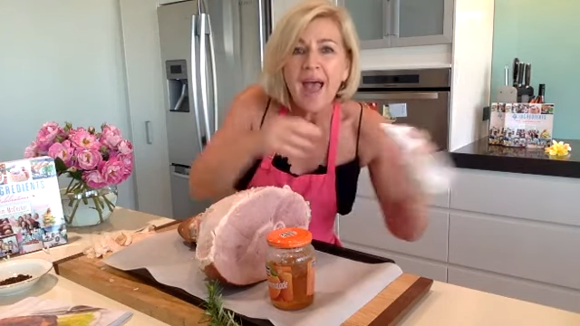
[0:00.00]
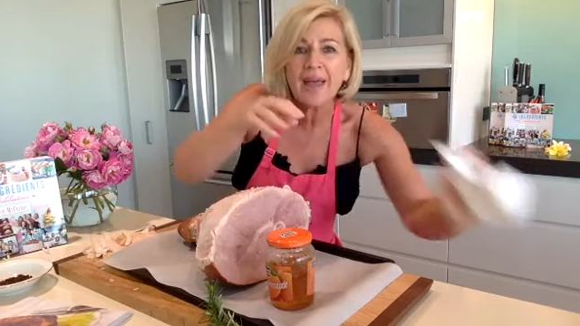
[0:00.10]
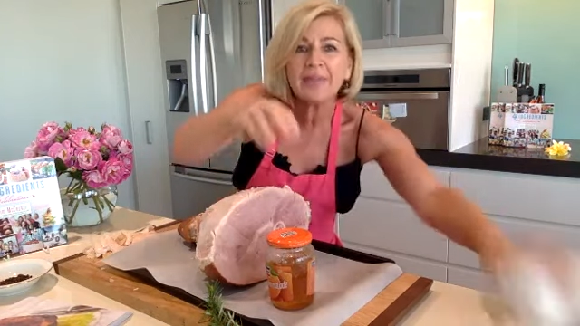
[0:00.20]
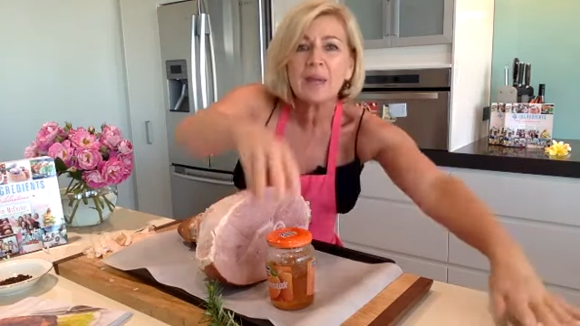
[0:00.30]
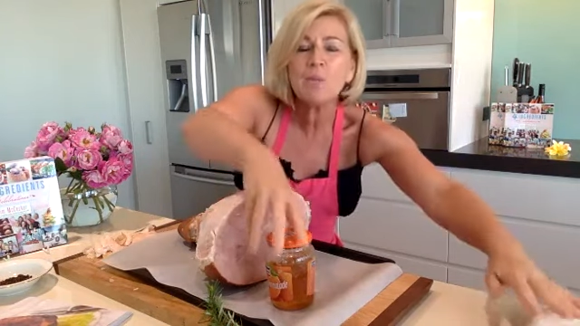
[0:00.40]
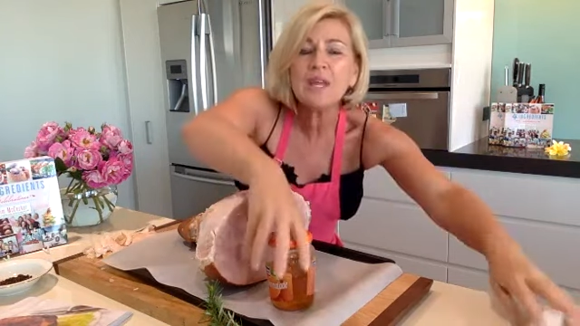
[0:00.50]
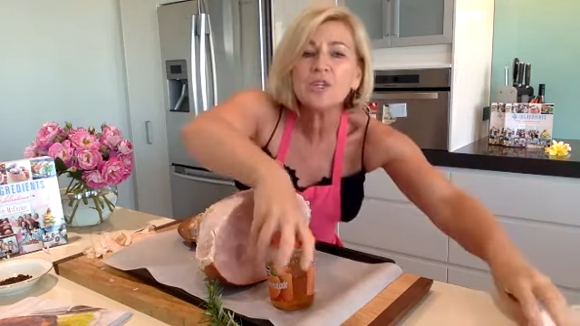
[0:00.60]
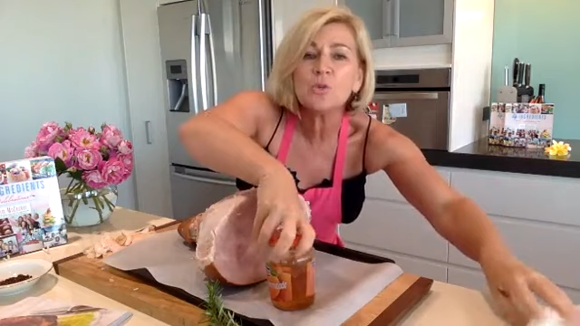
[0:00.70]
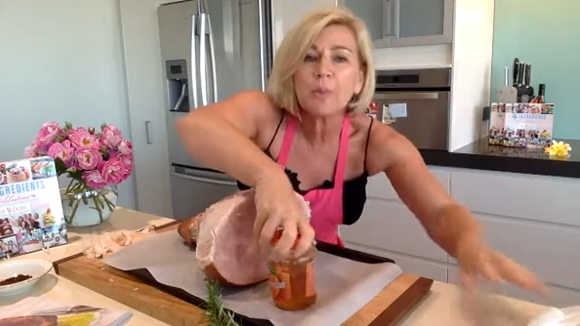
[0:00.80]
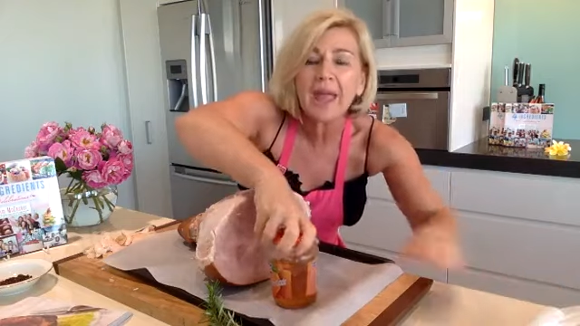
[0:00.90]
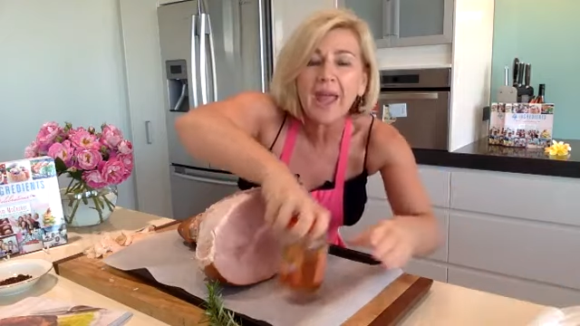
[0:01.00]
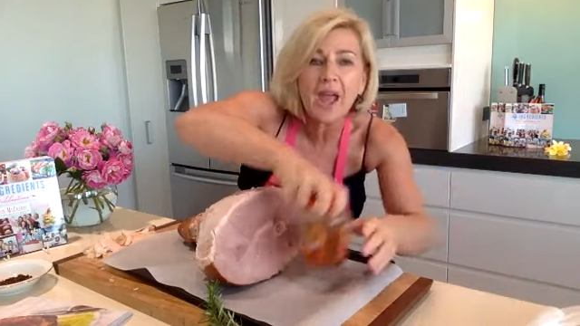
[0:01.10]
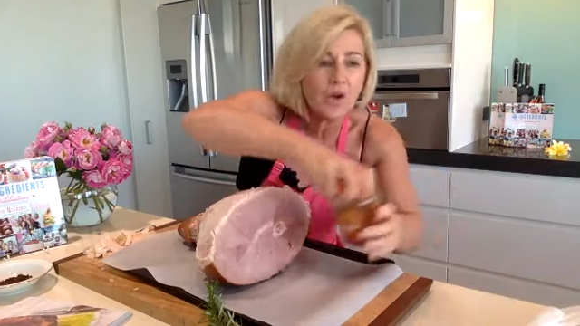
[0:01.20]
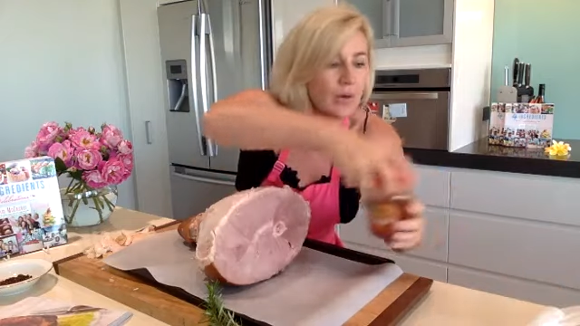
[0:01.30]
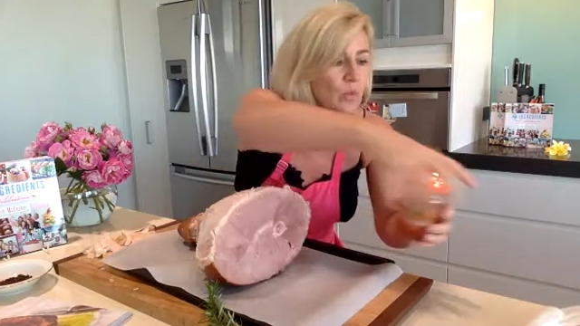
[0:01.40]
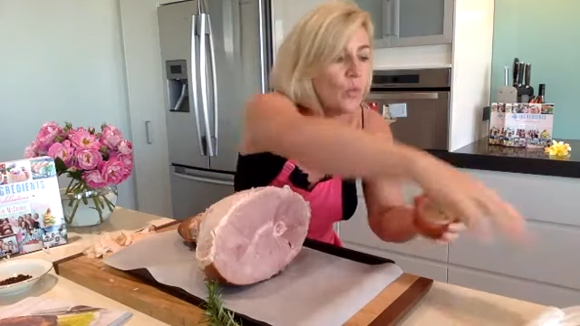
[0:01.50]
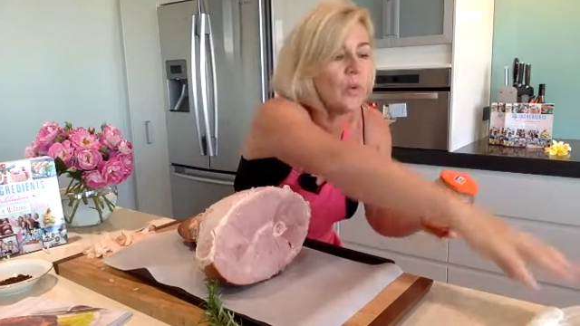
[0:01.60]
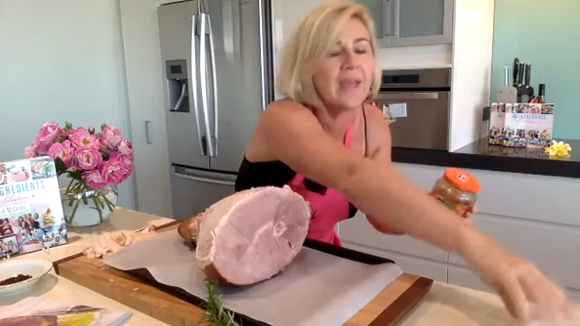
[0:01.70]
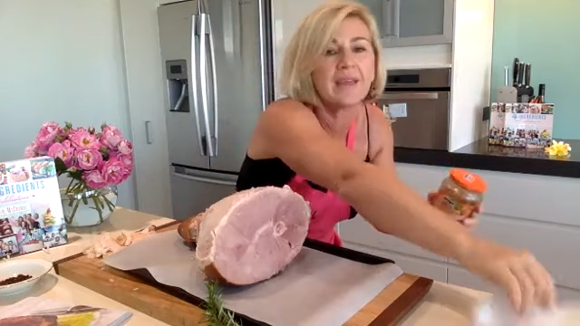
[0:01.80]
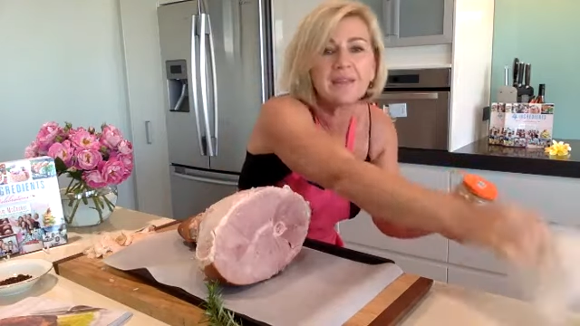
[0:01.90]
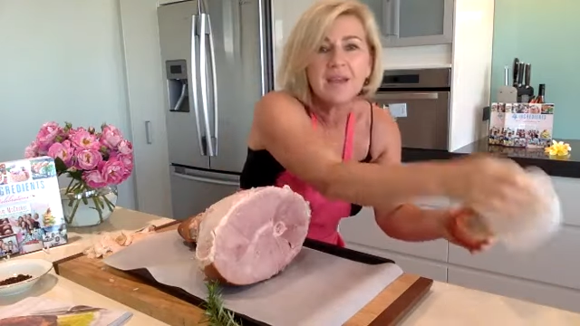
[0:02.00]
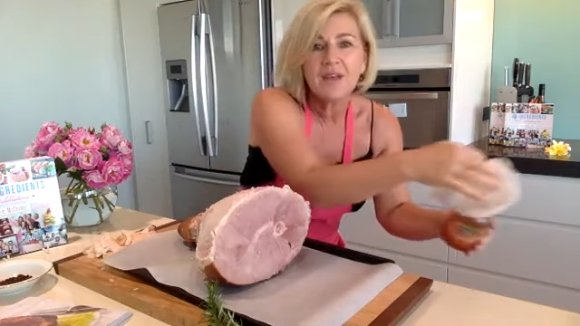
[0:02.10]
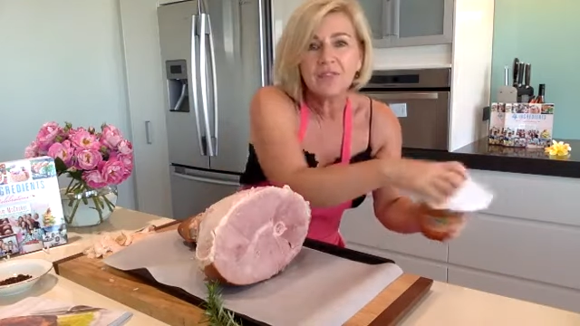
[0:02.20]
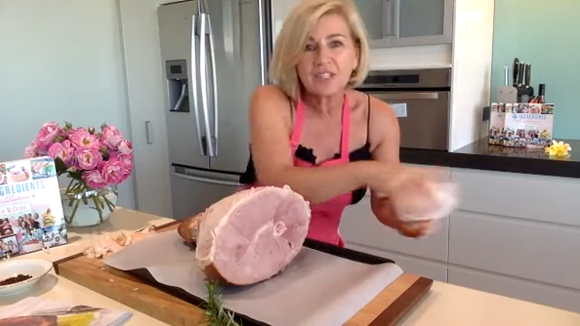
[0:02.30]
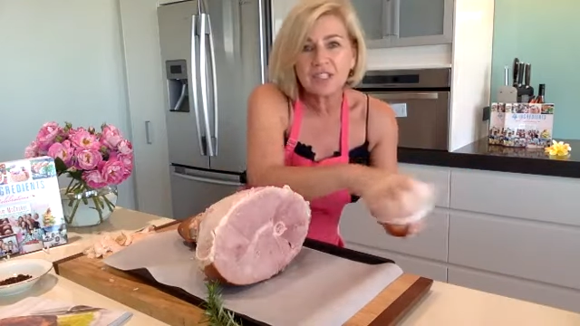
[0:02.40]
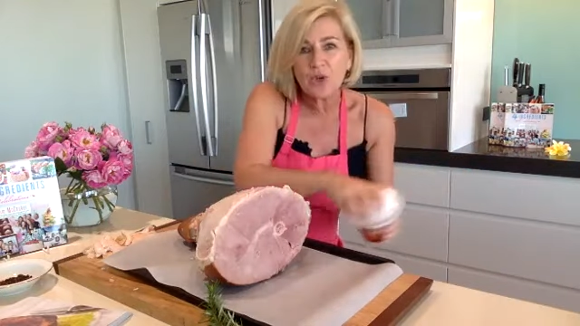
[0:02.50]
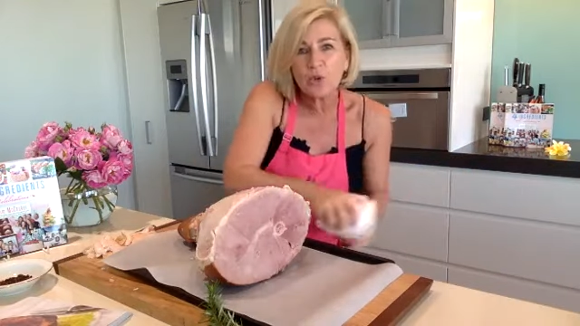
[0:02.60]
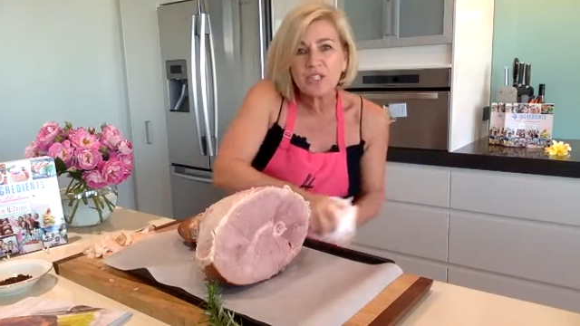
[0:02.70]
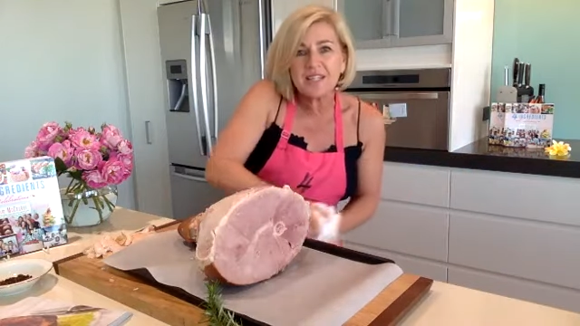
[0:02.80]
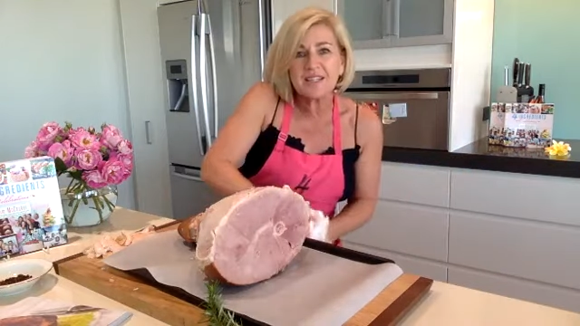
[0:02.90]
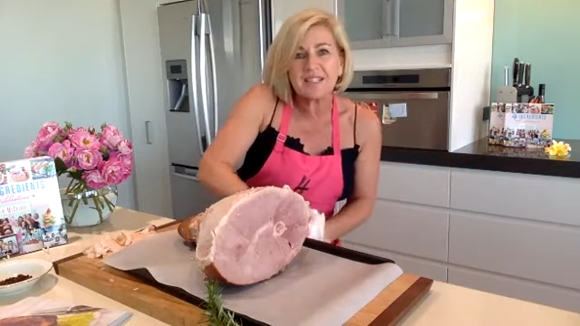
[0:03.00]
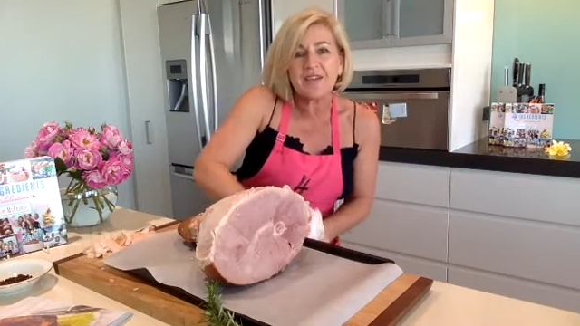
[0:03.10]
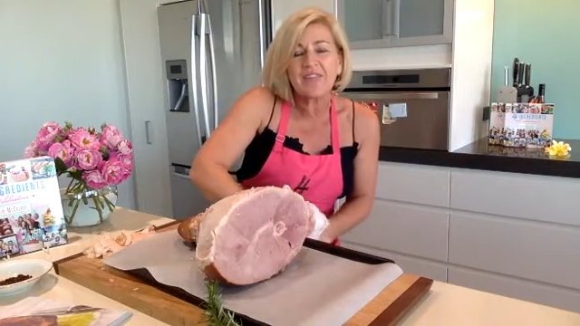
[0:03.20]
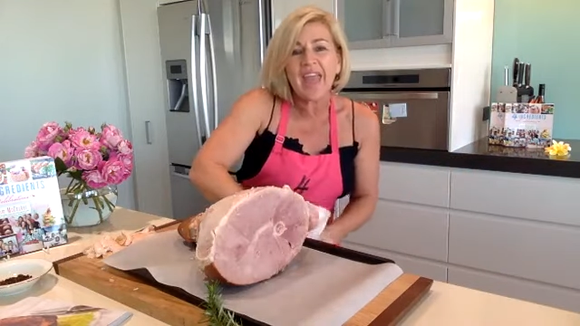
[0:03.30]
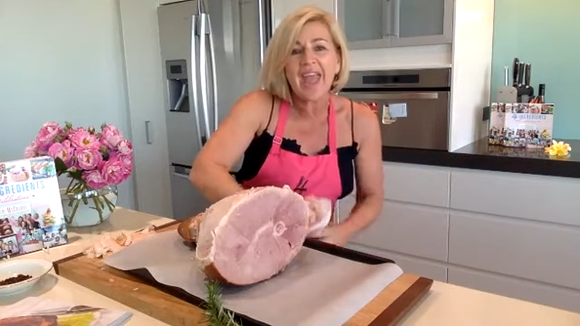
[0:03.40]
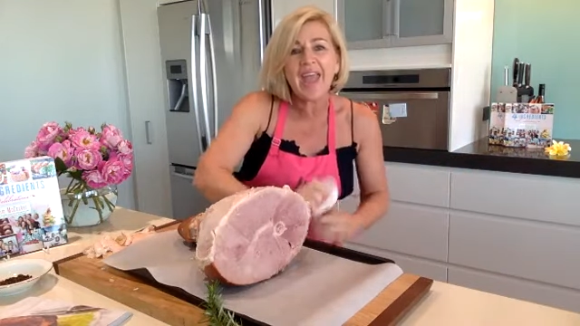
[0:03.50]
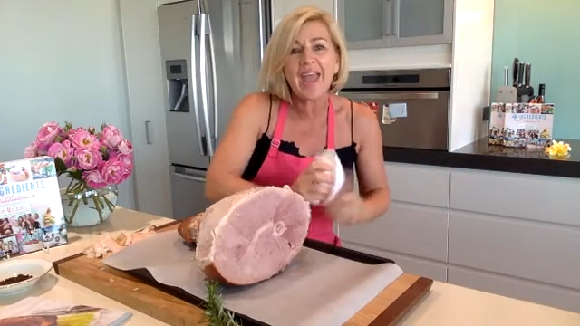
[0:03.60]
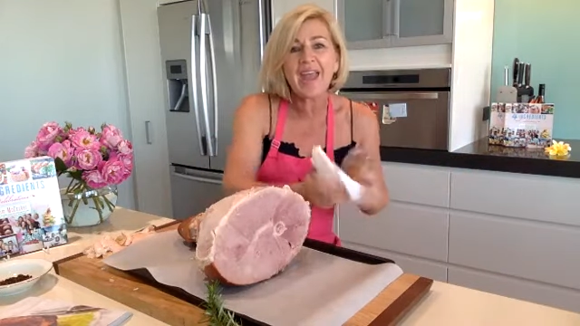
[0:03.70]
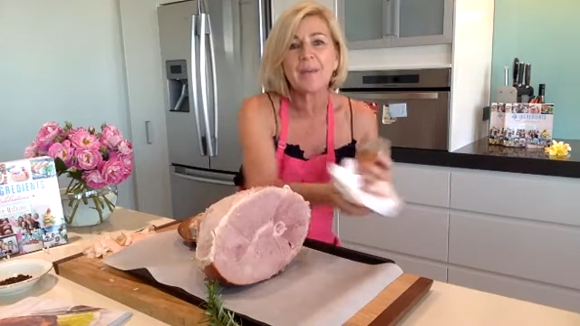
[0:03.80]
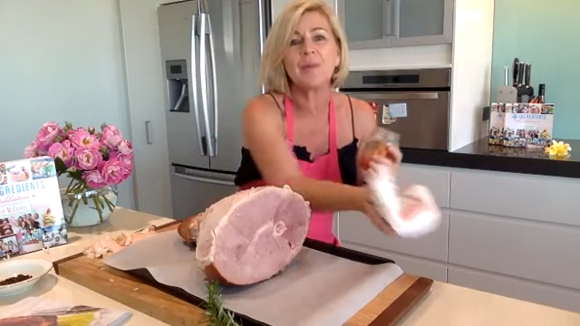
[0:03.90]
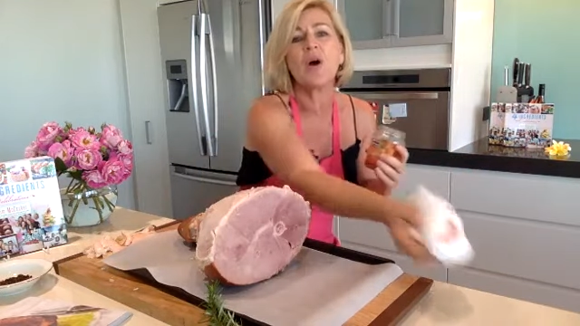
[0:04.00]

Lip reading: And then when you pair it with the saltiness of the ham,